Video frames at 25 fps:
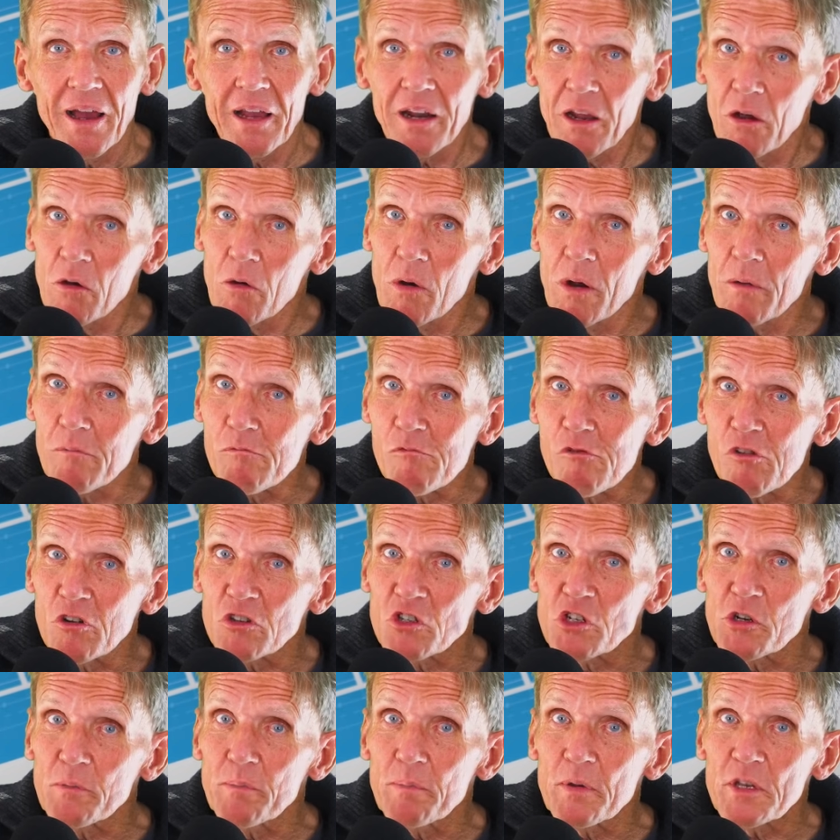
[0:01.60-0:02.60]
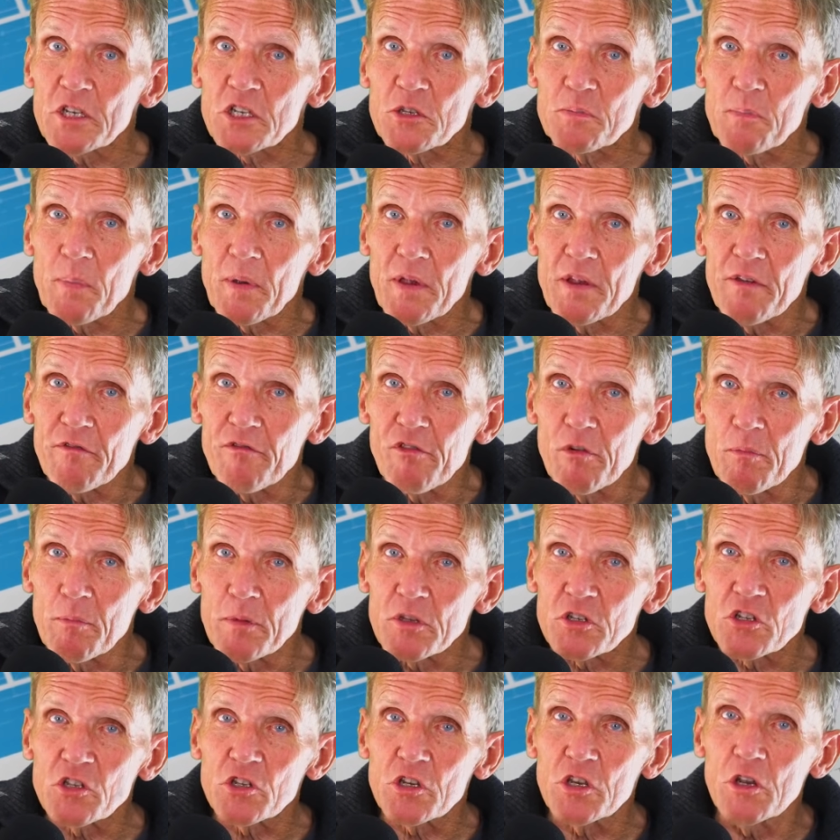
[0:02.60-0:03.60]
Hello, I'm Roger Bisbee from
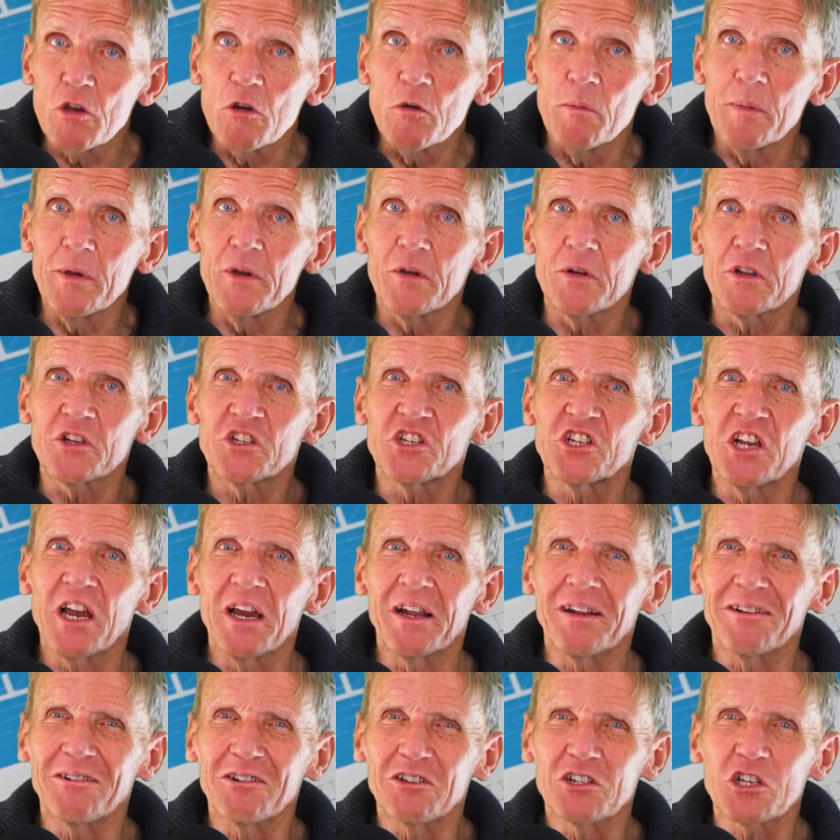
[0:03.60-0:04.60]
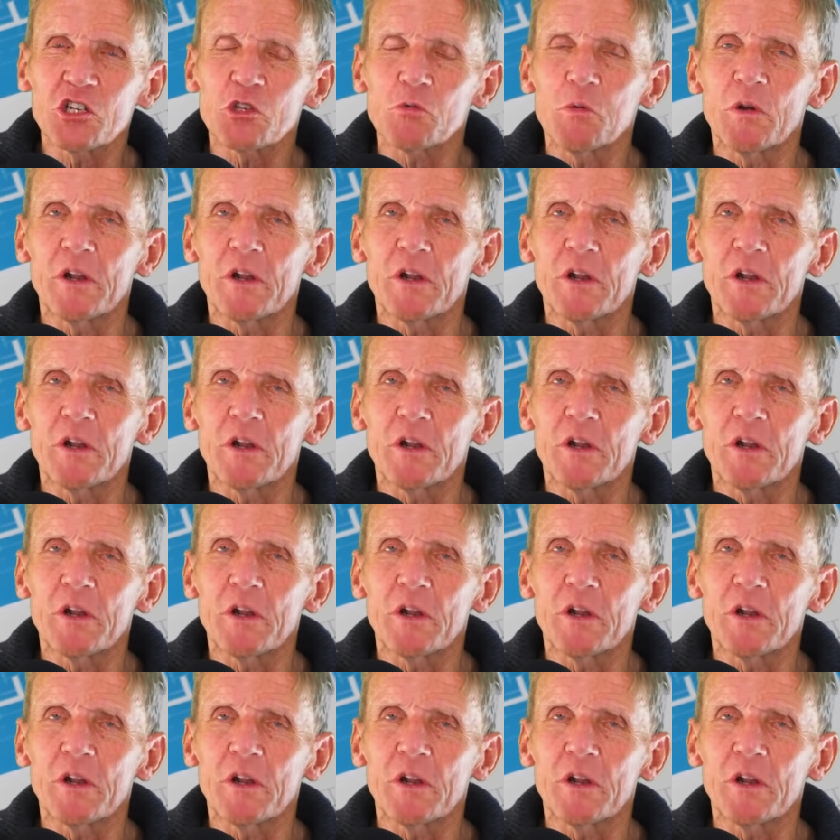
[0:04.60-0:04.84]
the Skill Builder channel. I just